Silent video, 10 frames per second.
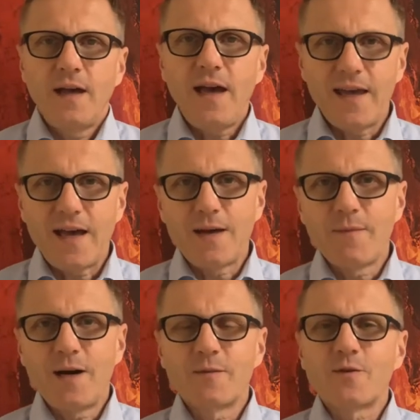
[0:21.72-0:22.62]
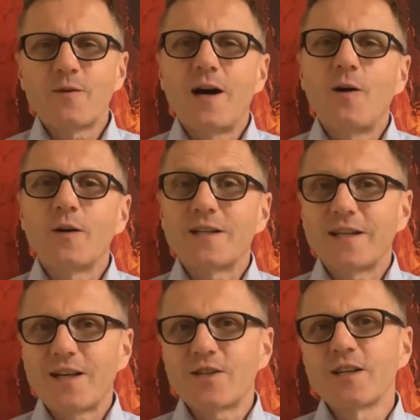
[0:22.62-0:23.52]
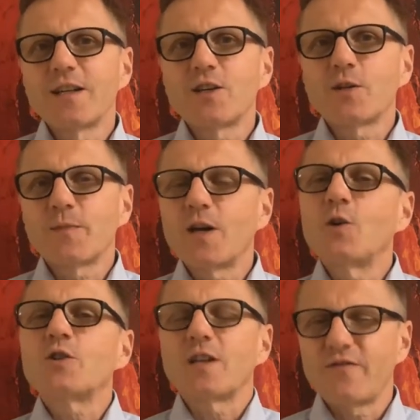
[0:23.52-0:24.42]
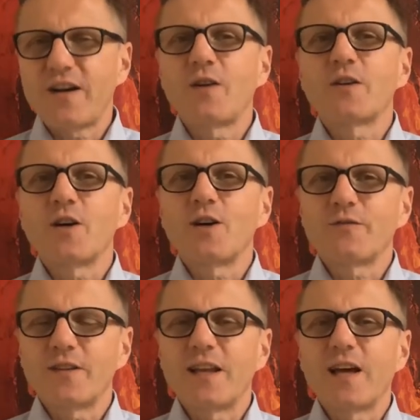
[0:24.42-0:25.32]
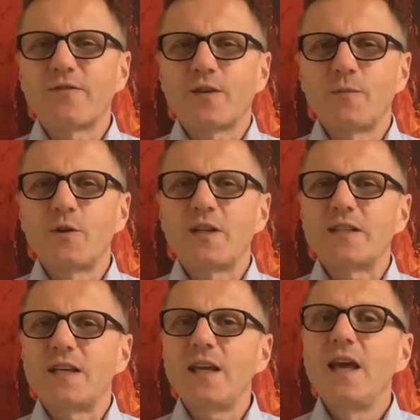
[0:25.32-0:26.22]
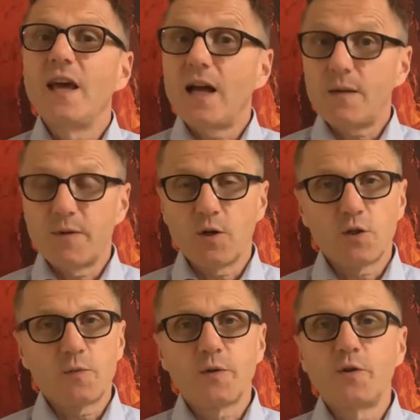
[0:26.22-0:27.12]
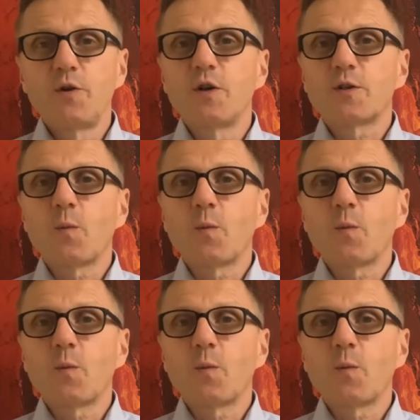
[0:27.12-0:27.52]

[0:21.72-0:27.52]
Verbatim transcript: Hey, I'm Armin Rau, international leadership coach and founder of The Life Community, helping entrepreneurs